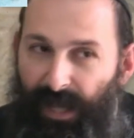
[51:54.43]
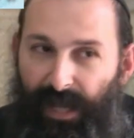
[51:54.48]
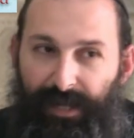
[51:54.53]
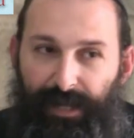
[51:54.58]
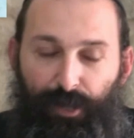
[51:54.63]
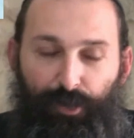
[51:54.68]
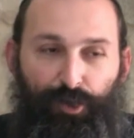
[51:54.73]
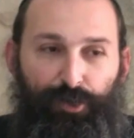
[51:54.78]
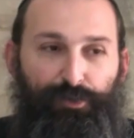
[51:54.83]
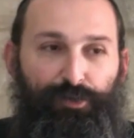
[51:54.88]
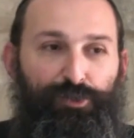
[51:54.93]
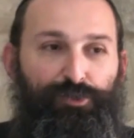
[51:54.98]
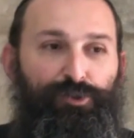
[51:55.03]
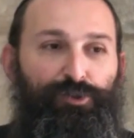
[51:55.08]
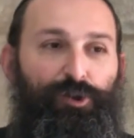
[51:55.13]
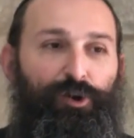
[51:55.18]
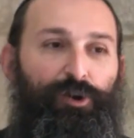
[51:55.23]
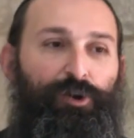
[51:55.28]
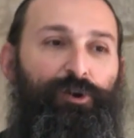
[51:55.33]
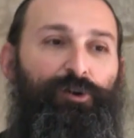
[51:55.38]
And I heard not
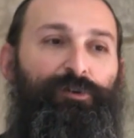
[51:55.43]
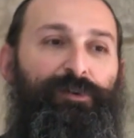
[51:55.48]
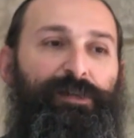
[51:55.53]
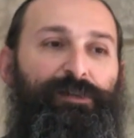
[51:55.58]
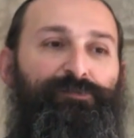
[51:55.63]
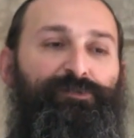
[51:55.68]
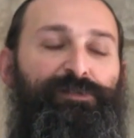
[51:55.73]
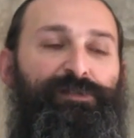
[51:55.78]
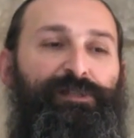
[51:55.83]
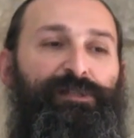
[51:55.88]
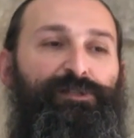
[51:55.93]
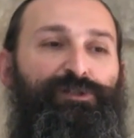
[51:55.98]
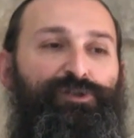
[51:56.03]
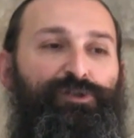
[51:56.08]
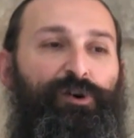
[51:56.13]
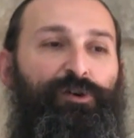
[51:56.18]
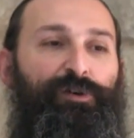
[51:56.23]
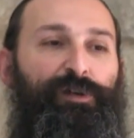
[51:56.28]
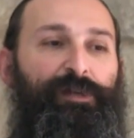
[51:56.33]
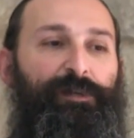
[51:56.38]
too long ago an interesting
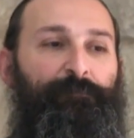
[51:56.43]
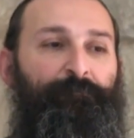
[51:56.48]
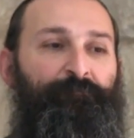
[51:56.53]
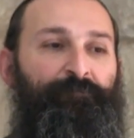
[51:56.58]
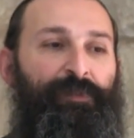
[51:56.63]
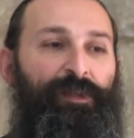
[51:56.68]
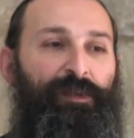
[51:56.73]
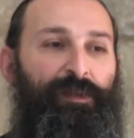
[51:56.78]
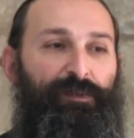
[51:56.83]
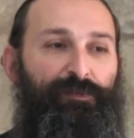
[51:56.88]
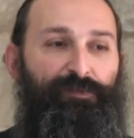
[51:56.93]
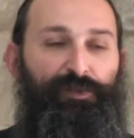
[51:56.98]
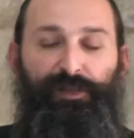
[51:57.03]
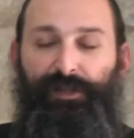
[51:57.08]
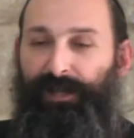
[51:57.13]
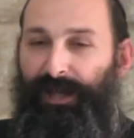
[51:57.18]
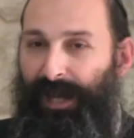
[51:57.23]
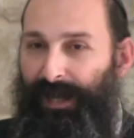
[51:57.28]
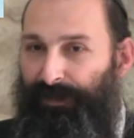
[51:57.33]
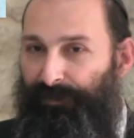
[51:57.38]
story
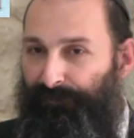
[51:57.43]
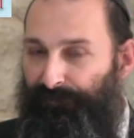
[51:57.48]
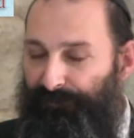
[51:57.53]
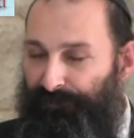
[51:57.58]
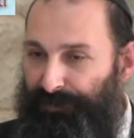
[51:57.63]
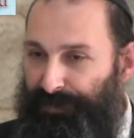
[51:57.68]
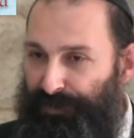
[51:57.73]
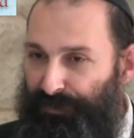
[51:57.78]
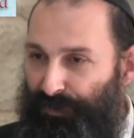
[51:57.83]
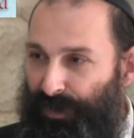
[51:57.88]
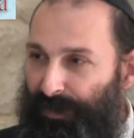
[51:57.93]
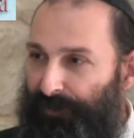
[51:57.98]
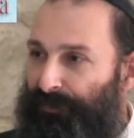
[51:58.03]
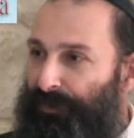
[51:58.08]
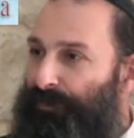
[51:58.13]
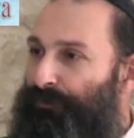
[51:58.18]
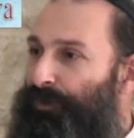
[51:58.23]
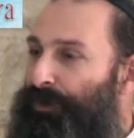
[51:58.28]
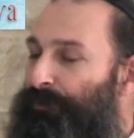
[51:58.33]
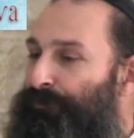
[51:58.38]
that kind of
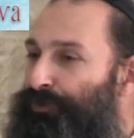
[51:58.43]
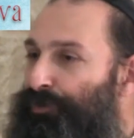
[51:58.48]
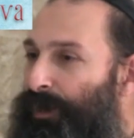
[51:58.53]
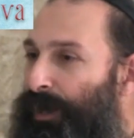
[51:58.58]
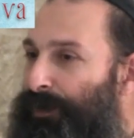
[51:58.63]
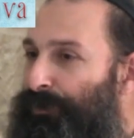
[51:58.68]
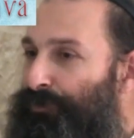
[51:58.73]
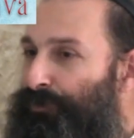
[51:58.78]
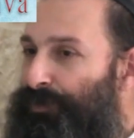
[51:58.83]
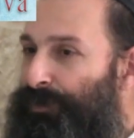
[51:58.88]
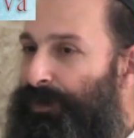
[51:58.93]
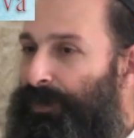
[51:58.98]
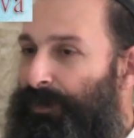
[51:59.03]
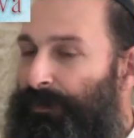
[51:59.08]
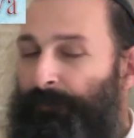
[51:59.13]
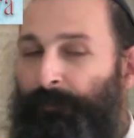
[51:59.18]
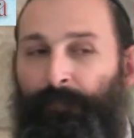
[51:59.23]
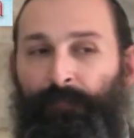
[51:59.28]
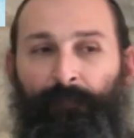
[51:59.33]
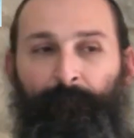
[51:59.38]
strengthened what I'm trying to say.